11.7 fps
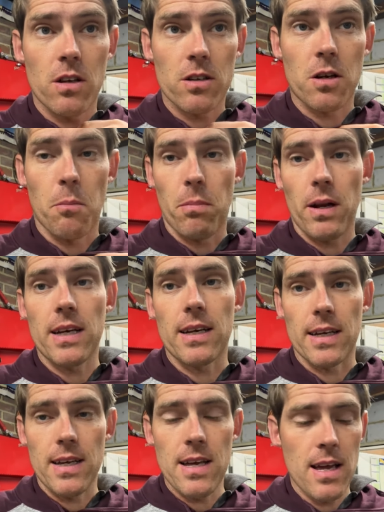
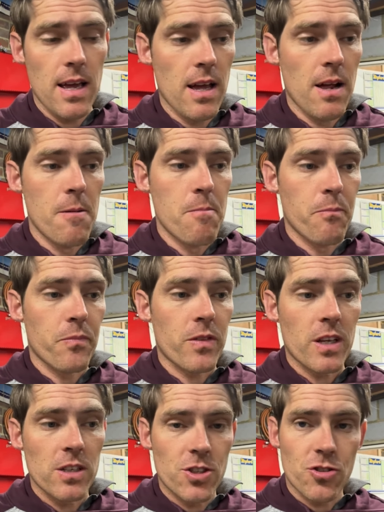completely,
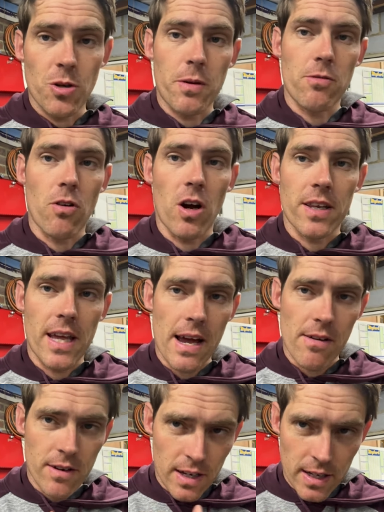strip it right
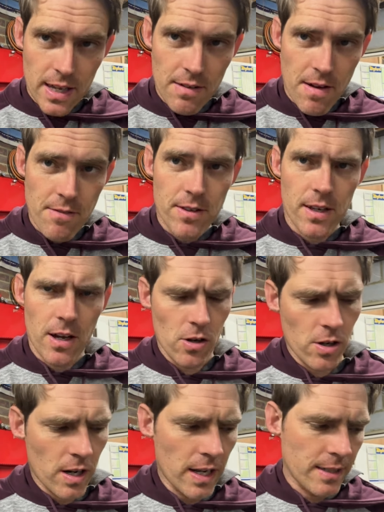down and give everything a
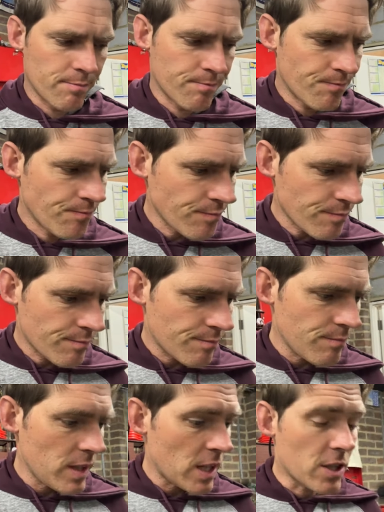good clean.
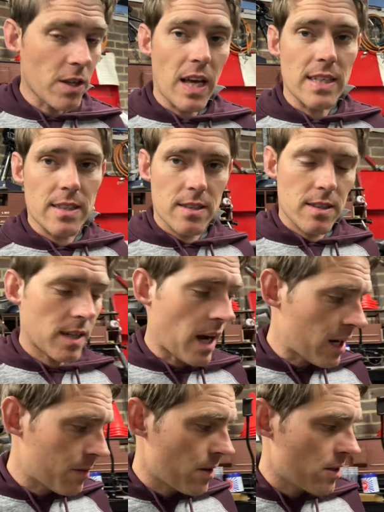So that's the
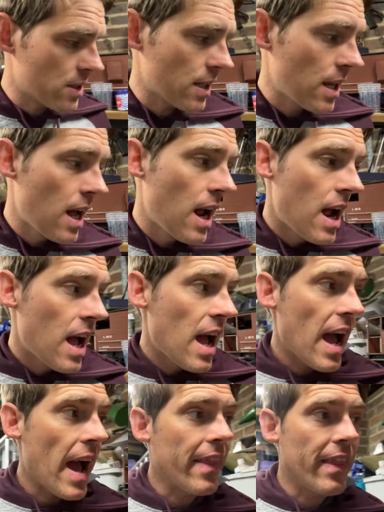gun I'm using
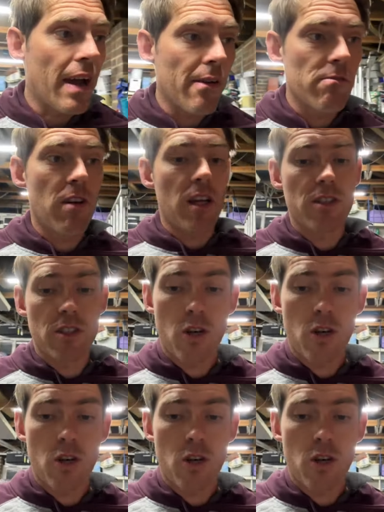and that runs